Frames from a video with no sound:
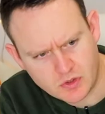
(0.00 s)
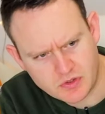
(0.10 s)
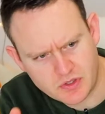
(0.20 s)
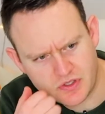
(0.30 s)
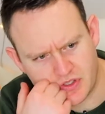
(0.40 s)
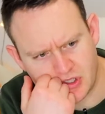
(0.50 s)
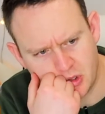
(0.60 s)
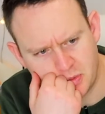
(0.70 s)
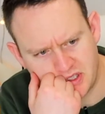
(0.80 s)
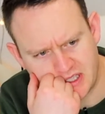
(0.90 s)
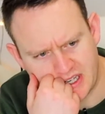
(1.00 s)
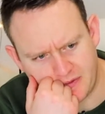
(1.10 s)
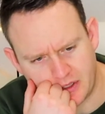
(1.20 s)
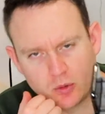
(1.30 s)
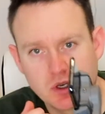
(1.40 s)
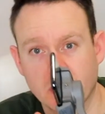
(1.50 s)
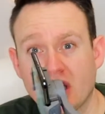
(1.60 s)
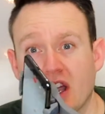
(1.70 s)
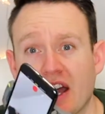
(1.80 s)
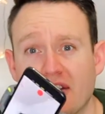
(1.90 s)
So the zoom is definitely working.
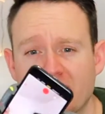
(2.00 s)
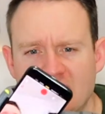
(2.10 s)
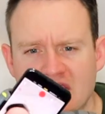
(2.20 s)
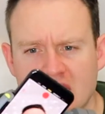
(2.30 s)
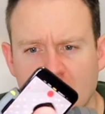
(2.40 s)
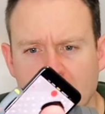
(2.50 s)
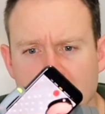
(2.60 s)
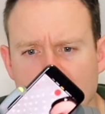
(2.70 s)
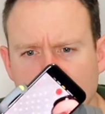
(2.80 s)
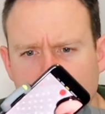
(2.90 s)
I have some